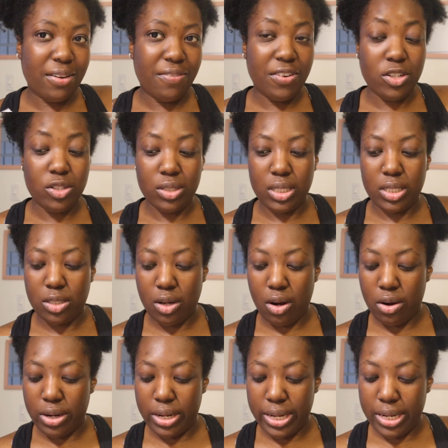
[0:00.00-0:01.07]
officially
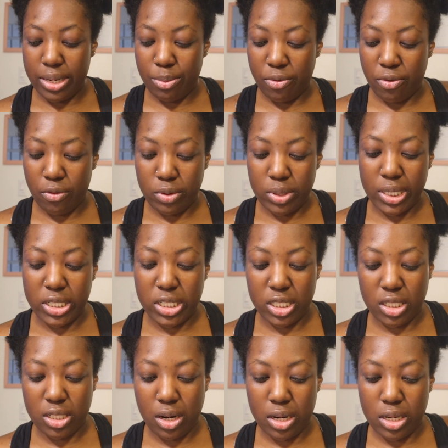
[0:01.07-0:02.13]
started, before rotation
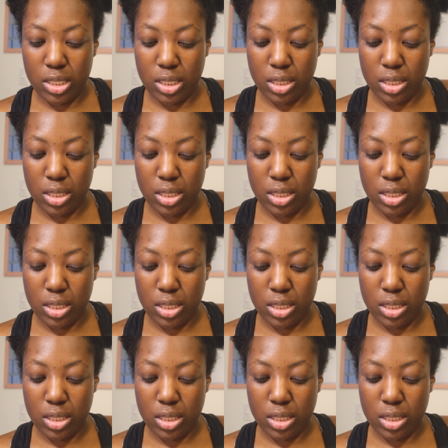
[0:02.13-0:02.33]
started.